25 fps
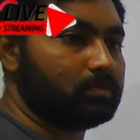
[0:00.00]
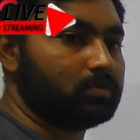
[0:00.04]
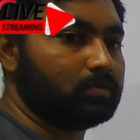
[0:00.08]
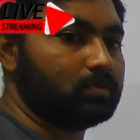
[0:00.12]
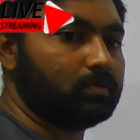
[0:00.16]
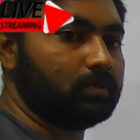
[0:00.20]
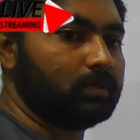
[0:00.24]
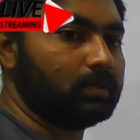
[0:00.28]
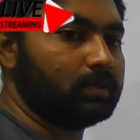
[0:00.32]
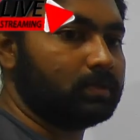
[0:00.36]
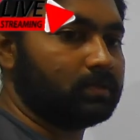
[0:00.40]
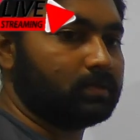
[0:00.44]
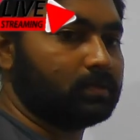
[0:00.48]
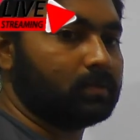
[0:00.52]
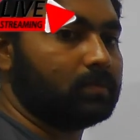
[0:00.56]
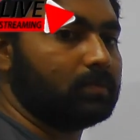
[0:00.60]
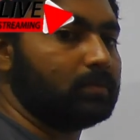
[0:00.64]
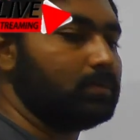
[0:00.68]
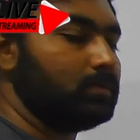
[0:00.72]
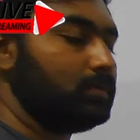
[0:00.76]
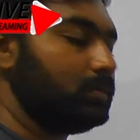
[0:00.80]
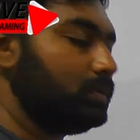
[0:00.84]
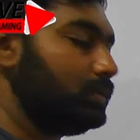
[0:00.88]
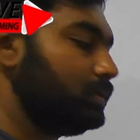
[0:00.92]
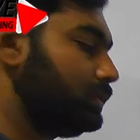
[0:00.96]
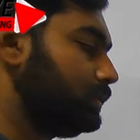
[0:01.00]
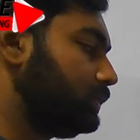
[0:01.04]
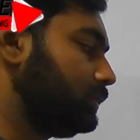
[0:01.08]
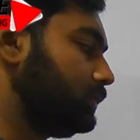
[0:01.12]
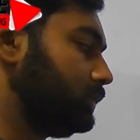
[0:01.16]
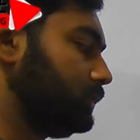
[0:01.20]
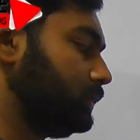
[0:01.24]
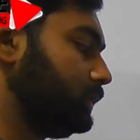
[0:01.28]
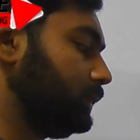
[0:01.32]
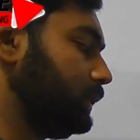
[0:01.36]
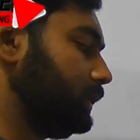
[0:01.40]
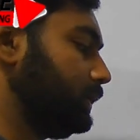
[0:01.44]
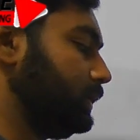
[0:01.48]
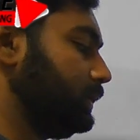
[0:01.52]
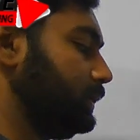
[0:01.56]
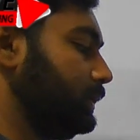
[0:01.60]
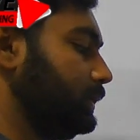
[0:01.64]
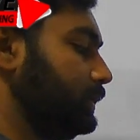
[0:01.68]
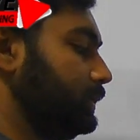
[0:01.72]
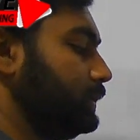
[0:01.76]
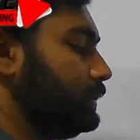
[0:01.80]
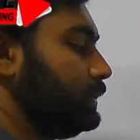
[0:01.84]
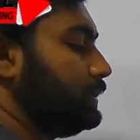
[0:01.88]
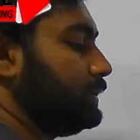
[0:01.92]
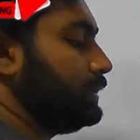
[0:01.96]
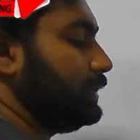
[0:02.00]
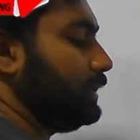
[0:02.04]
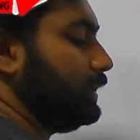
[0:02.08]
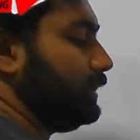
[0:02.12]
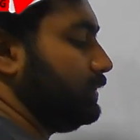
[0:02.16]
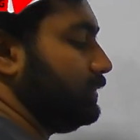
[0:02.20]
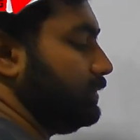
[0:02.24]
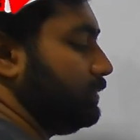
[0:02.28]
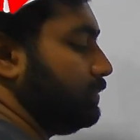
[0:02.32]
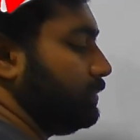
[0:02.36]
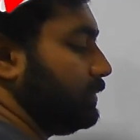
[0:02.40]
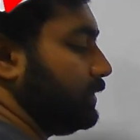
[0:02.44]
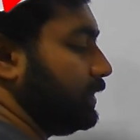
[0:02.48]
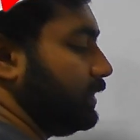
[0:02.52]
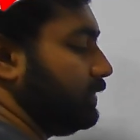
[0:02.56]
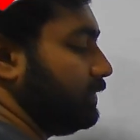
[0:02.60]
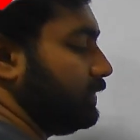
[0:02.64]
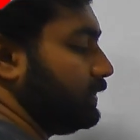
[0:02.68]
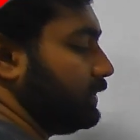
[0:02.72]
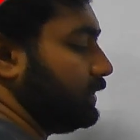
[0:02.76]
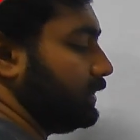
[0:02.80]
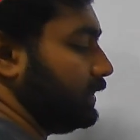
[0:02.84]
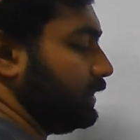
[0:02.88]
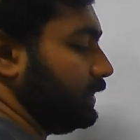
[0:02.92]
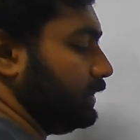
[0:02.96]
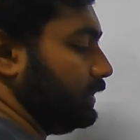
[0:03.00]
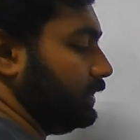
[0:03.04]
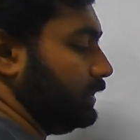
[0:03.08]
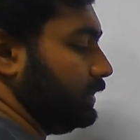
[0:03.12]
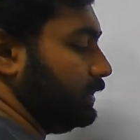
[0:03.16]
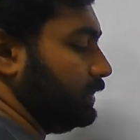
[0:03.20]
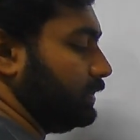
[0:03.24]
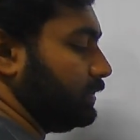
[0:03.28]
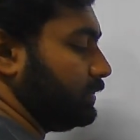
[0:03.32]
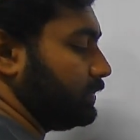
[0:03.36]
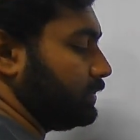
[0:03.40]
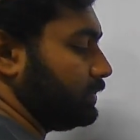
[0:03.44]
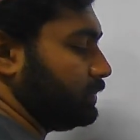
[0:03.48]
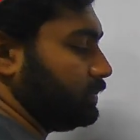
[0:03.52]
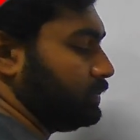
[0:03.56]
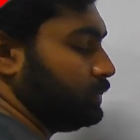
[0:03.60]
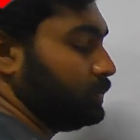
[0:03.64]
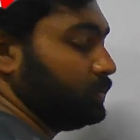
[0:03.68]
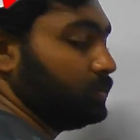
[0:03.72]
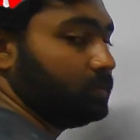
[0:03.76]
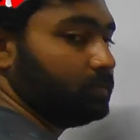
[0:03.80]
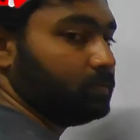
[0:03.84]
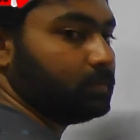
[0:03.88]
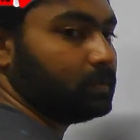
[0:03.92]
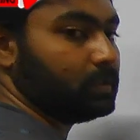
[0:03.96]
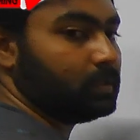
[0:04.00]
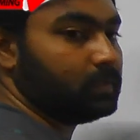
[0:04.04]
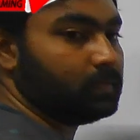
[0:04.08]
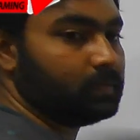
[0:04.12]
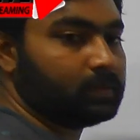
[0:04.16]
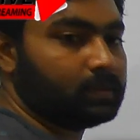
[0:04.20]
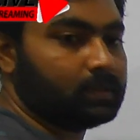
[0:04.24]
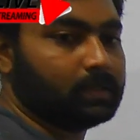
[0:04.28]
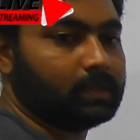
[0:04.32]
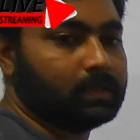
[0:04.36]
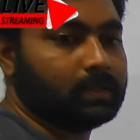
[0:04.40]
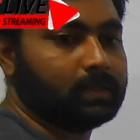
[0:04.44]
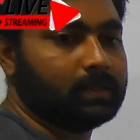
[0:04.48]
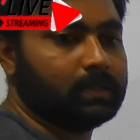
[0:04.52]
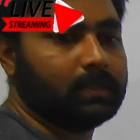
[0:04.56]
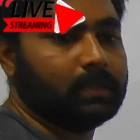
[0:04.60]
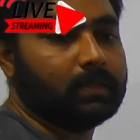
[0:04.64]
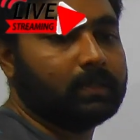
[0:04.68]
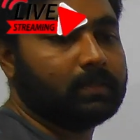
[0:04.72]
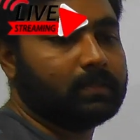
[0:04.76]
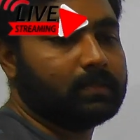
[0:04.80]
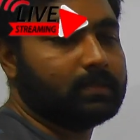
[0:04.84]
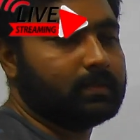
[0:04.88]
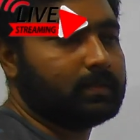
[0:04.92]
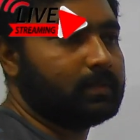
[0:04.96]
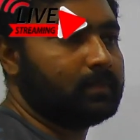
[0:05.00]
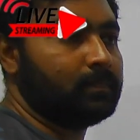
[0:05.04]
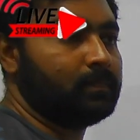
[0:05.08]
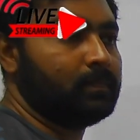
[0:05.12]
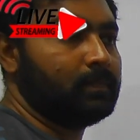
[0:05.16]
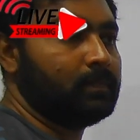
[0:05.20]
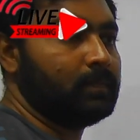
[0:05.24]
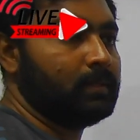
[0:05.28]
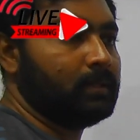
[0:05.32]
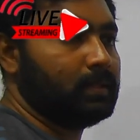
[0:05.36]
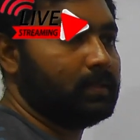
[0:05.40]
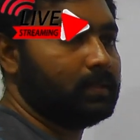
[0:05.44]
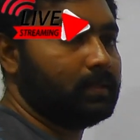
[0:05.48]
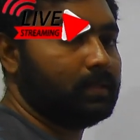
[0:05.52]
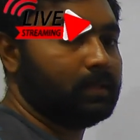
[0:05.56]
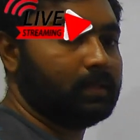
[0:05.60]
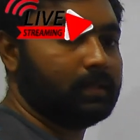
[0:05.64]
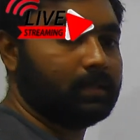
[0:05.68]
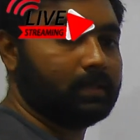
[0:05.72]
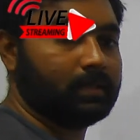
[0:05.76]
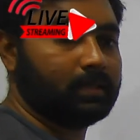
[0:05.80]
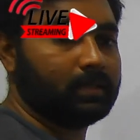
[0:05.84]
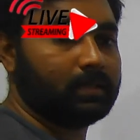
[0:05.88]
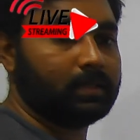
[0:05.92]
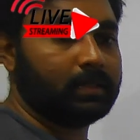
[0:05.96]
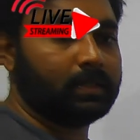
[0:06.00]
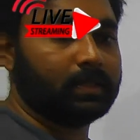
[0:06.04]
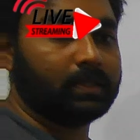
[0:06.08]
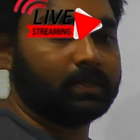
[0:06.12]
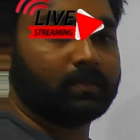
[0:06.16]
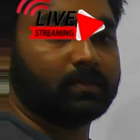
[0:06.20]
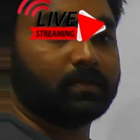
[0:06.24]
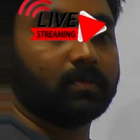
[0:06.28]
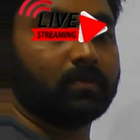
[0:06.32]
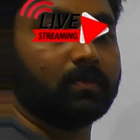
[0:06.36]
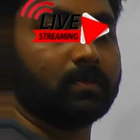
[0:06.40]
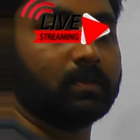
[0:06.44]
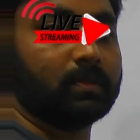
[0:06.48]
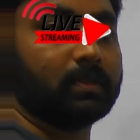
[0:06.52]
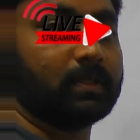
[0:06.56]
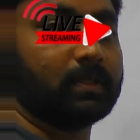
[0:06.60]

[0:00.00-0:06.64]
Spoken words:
to a school. They did it as private candidates. Private candidates. Then there is no